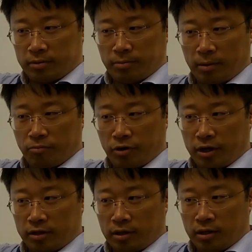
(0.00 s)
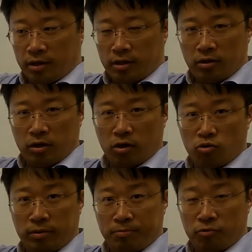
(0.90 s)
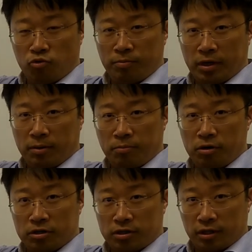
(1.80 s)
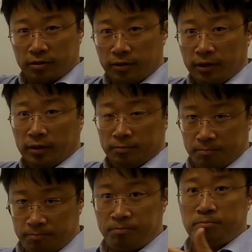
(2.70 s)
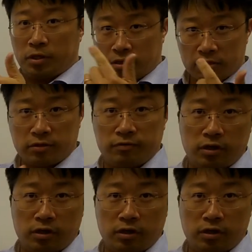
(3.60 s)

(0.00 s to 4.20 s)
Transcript: membrane will be bursted because of